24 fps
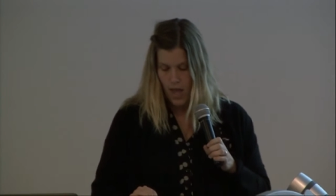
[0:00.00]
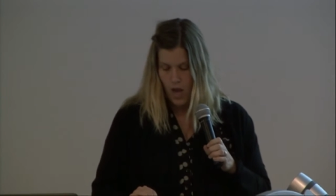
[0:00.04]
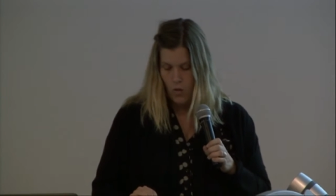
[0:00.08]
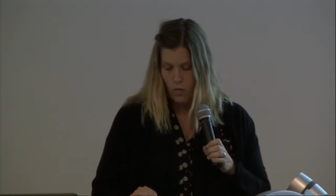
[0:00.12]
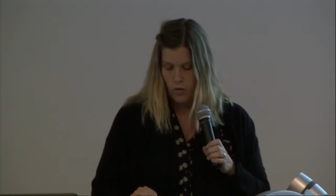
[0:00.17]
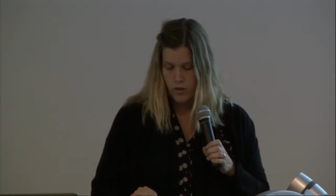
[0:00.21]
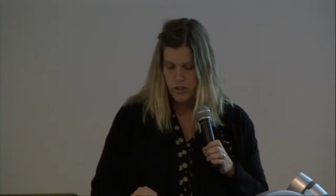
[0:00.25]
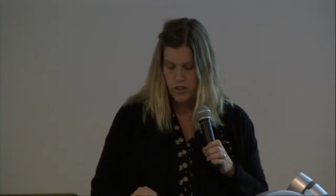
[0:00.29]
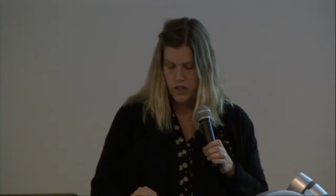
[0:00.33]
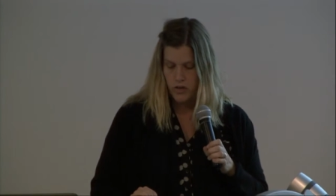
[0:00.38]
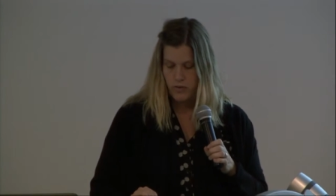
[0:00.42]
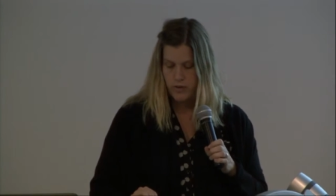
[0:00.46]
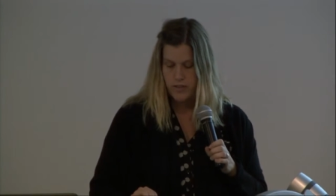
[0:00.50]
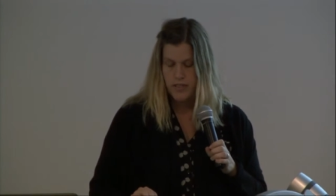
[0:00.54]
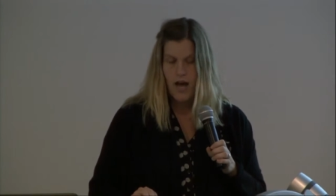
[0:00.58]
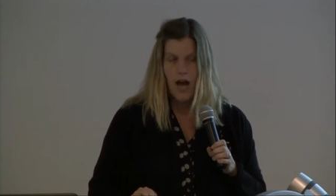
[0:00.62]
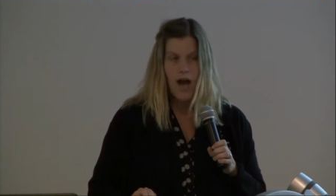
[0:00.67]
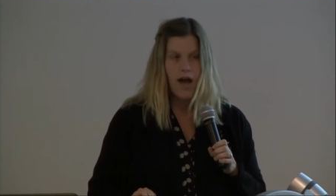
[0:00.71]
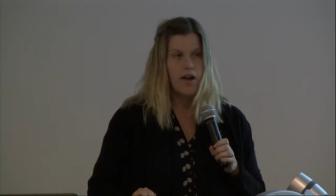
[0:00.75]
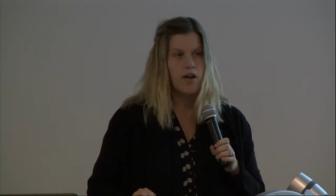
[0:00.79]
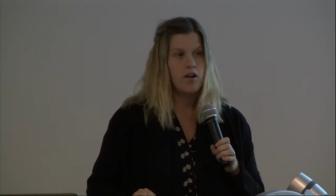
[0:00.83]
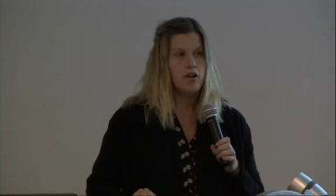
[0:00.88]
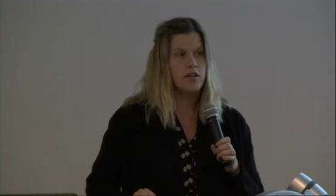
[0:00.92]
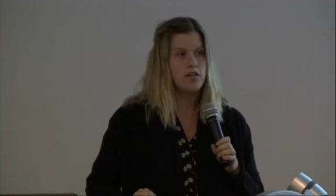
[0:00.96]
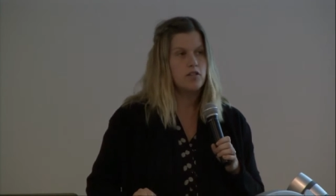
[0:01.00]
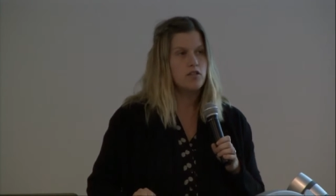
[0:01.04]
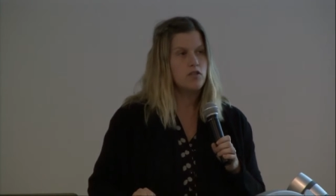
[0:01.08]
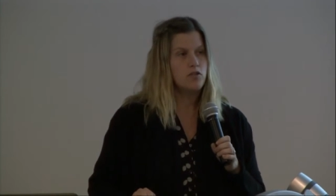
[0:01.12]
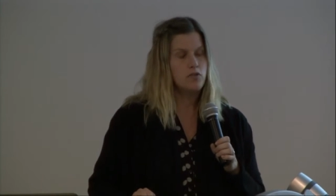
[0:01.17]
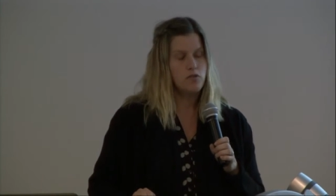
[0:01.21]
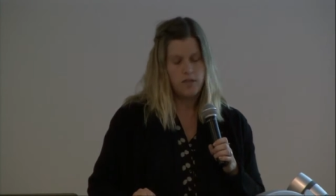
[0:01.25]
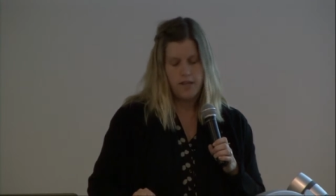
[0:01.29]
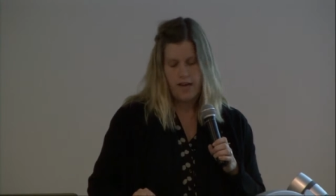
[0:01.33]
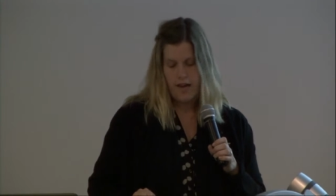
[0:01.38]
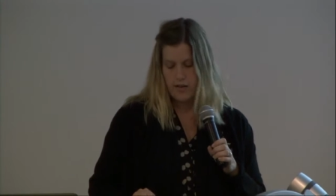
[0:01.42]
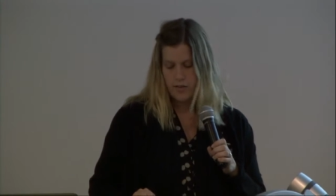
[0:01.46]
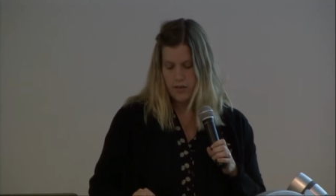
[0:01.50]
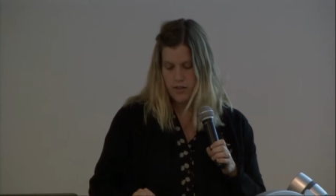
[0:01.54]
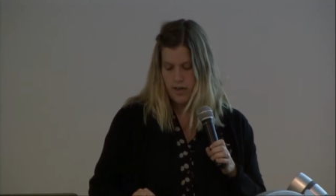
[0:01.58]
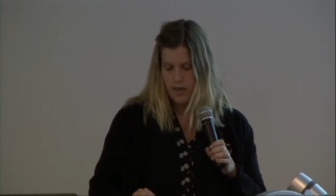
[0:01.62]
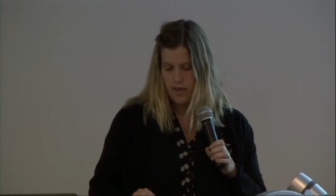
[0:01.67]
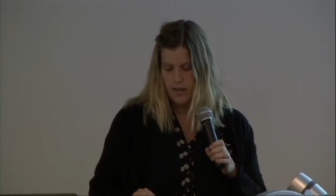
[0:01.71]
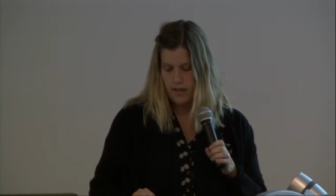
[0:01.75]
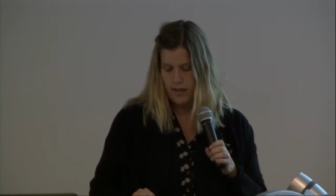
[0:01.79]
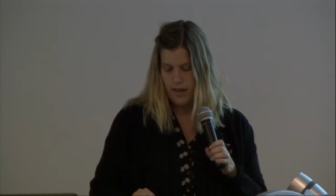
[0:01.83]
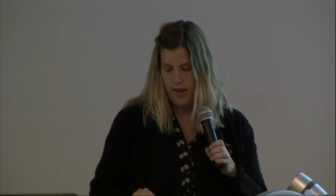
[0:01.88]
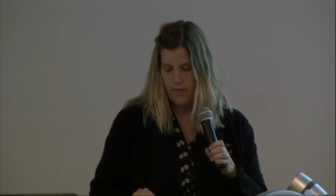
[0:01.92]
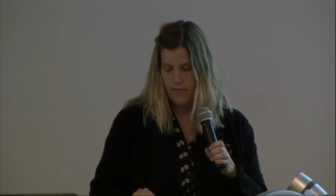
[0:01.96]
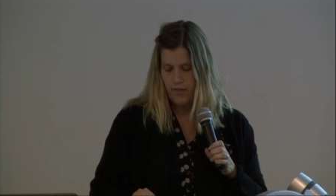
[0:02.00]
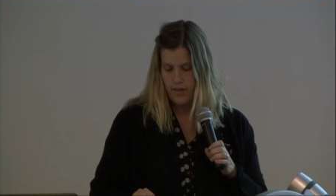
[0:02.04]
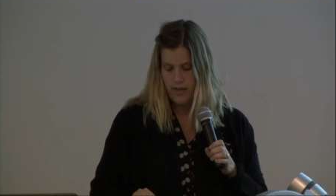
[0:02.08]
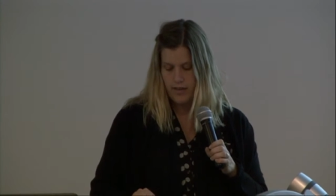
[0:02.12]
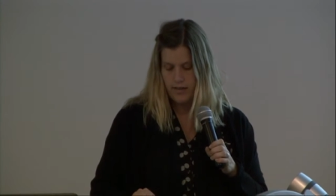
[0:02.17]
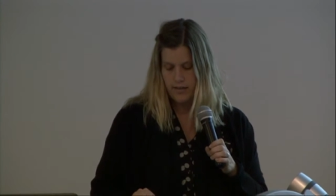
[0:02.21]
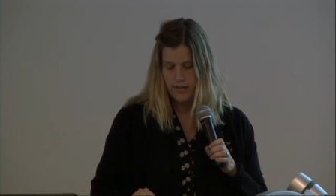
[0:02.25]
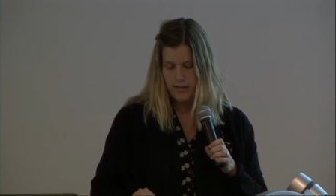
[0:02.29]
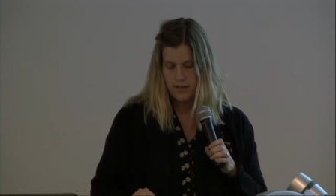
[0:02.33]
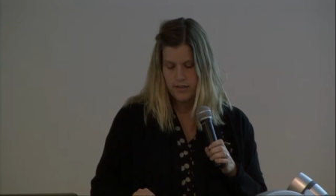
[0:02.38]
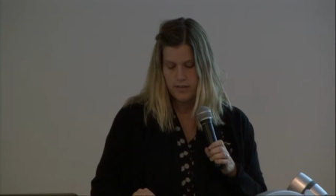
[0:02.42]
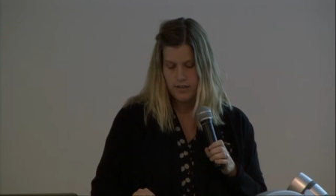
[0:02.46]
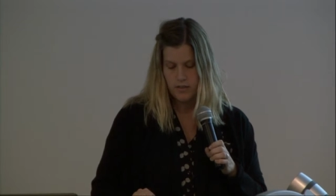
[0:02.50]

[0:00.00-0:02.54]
where she was hired in 2011